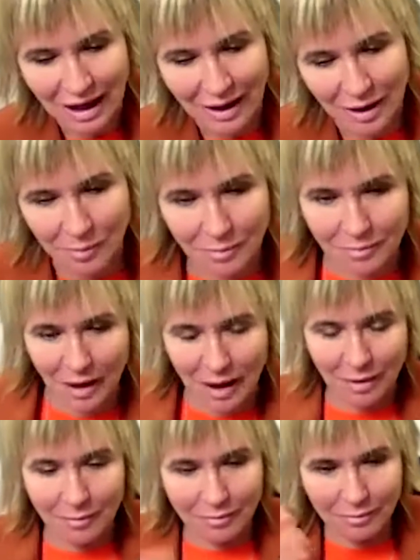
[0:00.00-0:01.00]
to
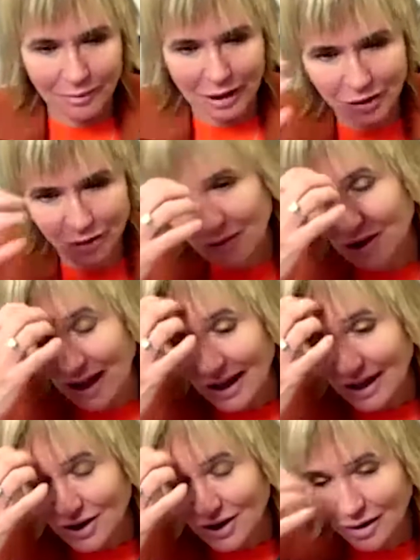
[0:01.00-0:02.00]
pitch from stage,
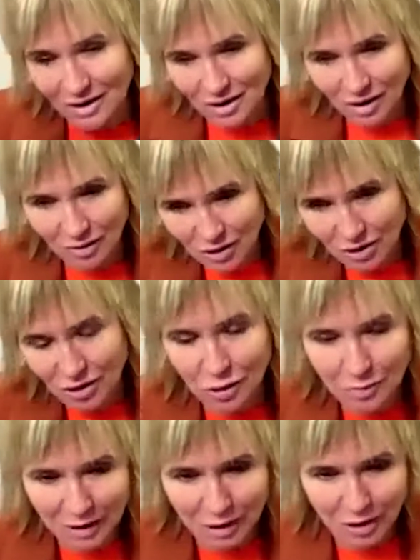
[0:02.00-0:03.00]
so I'd sell as you do
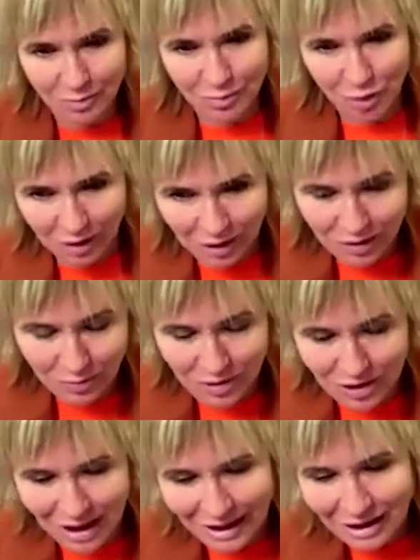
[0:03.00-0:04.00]
pitch products from
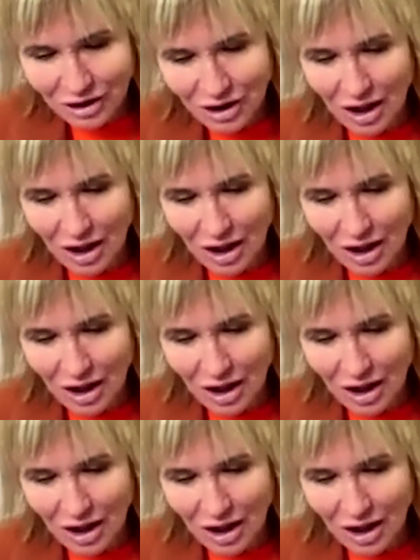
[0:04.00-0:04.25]
stage,